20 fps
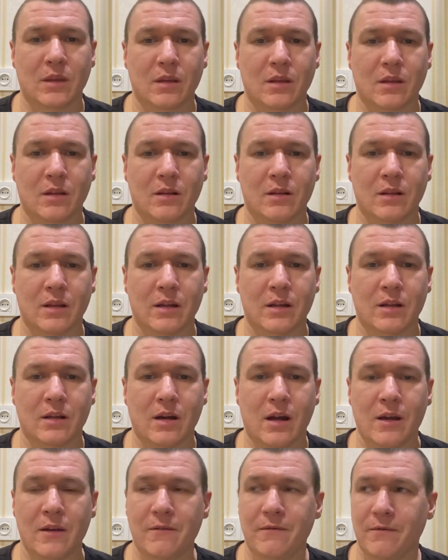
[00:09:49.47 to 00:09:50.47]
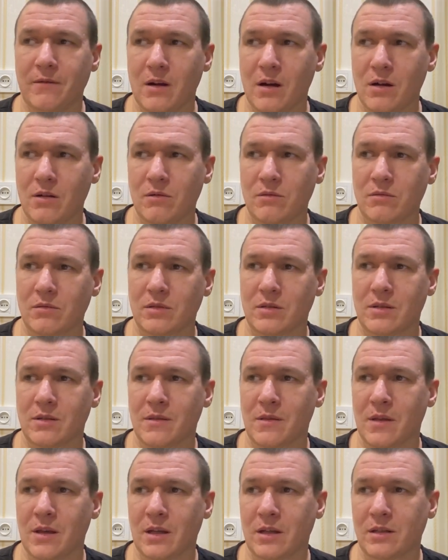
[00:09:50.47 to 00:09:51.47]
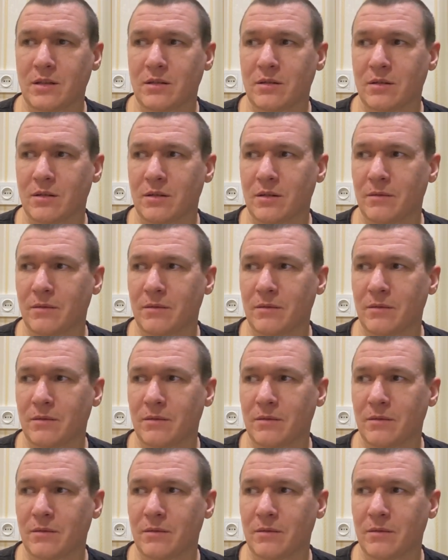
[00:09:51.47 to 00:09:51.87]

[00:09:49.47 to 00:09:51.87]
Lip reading: Like I found that